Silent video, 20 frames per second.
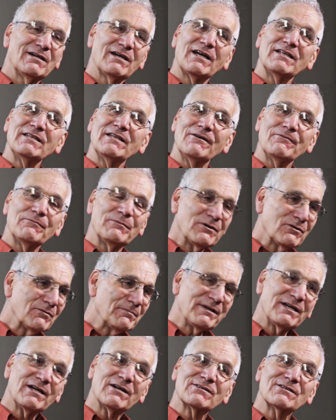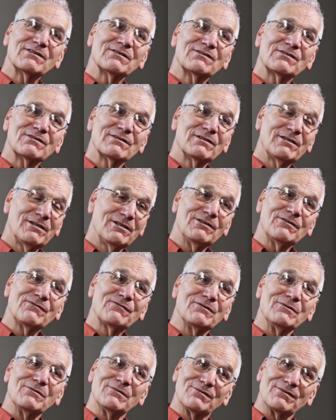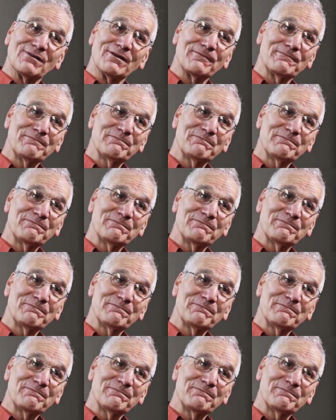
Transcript: and there will be others in the future.